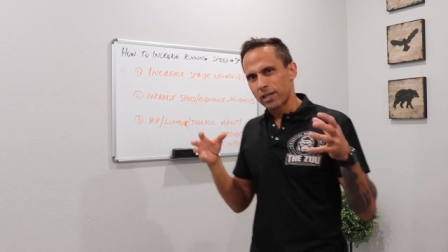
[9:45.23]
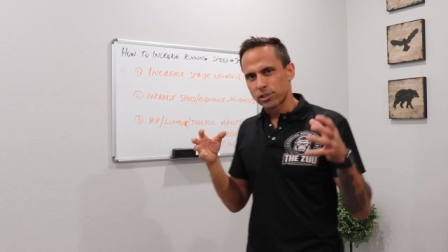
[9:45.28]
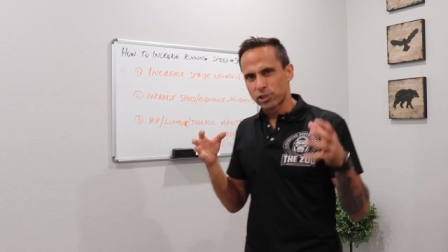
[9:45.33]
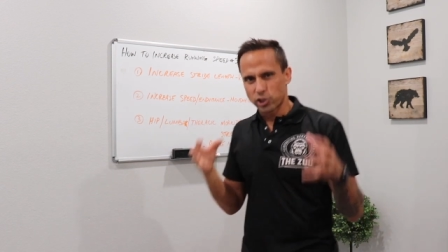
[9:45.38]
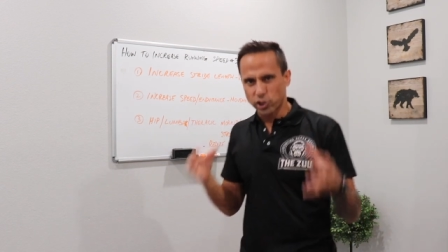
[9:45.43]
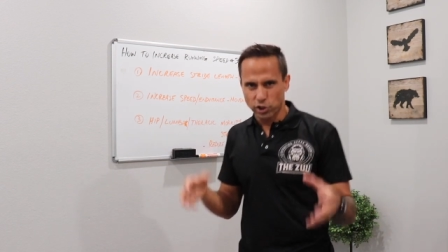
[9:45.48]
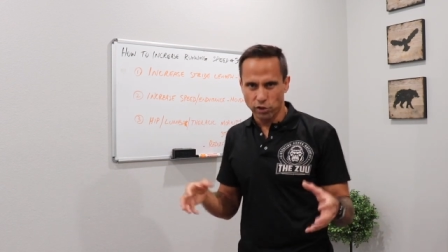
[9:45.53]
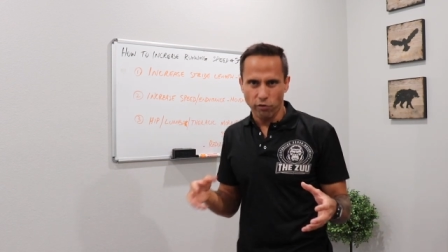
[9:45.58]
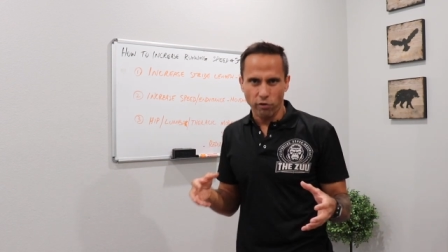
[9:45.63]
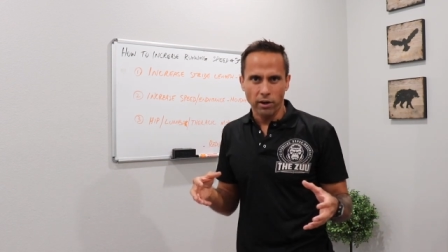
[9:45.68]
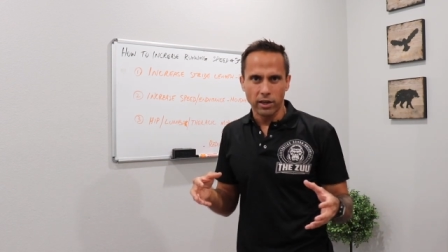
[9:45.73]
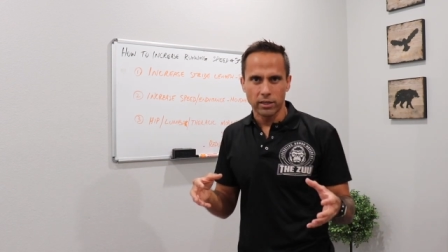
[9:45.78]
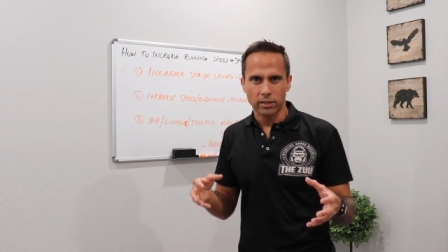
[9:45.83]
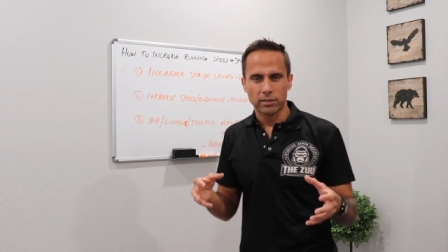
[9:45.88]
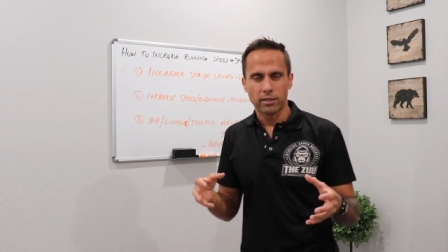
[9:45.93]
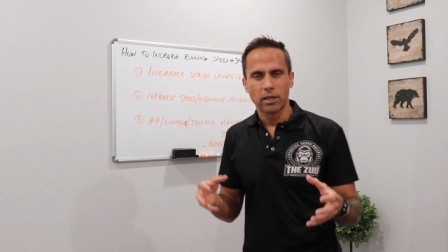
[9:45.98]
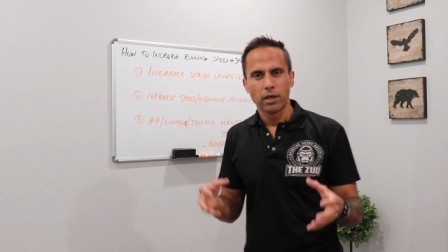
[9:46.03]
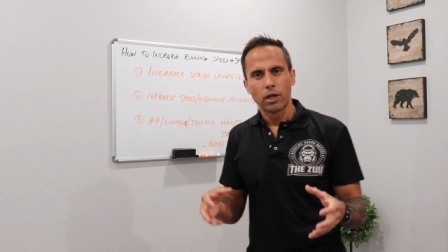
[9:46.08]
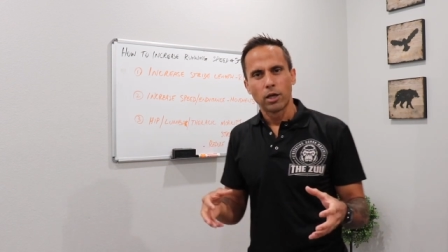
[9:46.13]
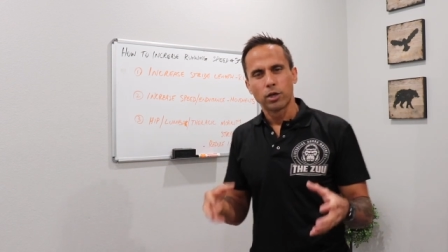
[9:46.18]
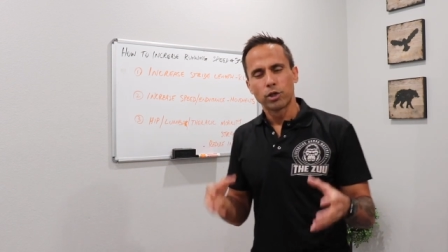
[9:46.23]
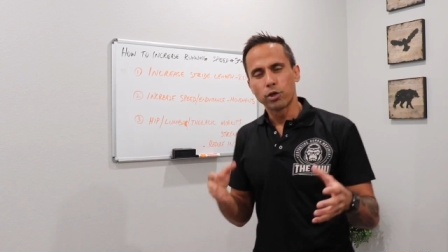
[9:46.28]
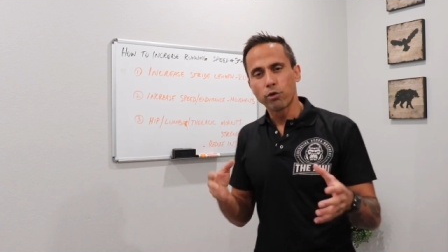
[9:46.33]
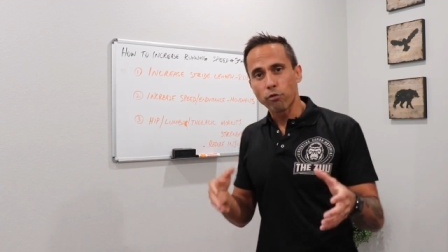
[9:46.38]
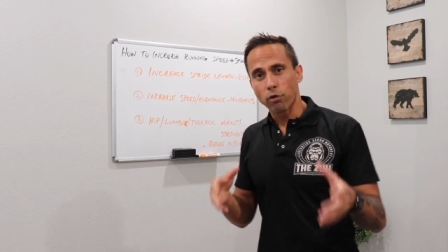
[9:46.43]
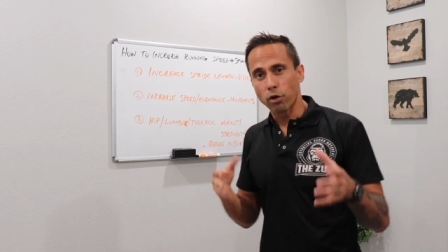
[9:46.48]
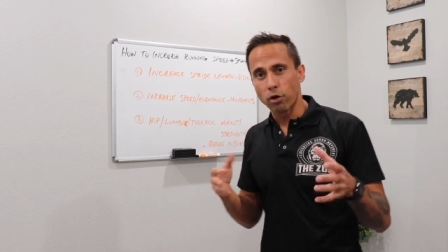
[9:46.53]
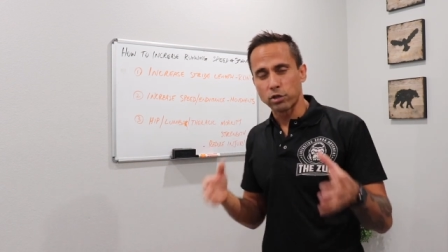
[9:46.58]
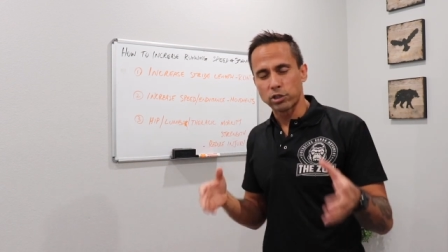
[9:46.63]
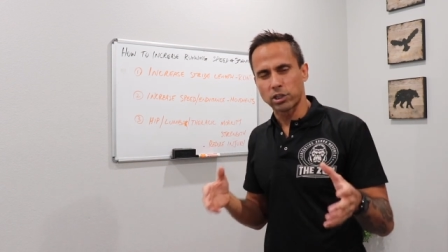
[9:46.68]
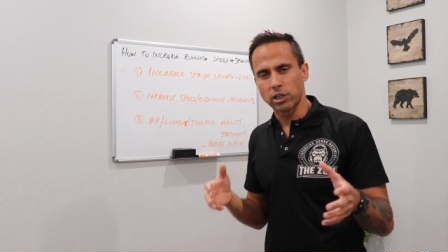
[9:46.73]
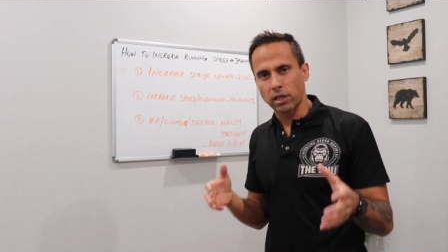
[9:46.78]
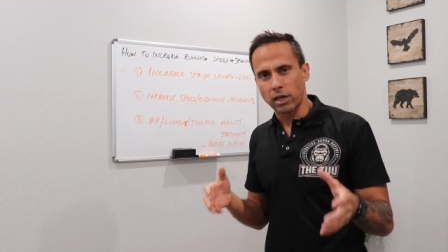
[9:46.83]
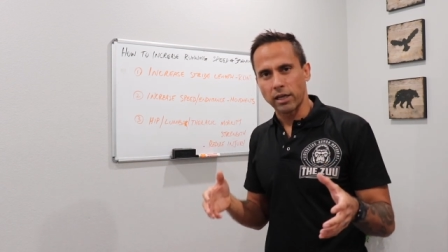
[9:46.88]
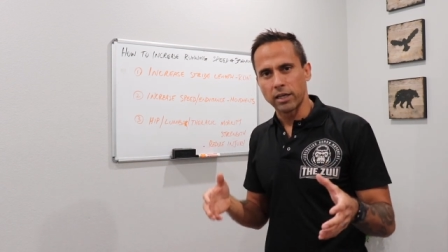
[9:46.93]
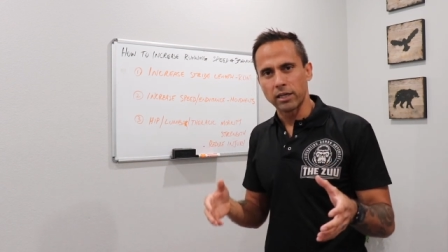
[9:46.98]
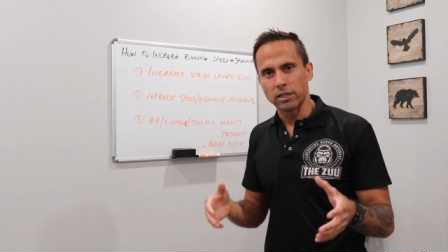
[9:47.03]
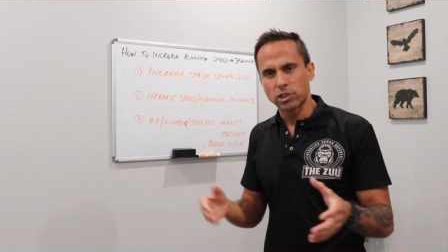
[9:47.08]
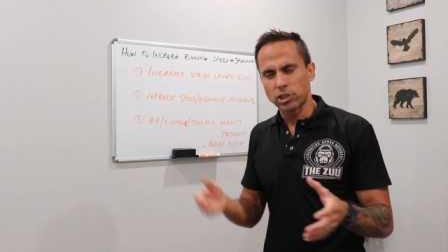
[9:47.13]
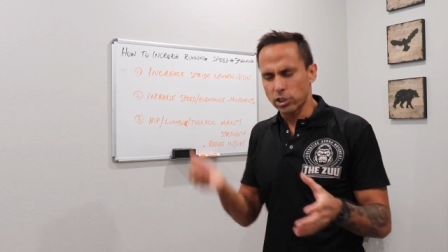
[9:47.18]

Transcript: strength neurologically,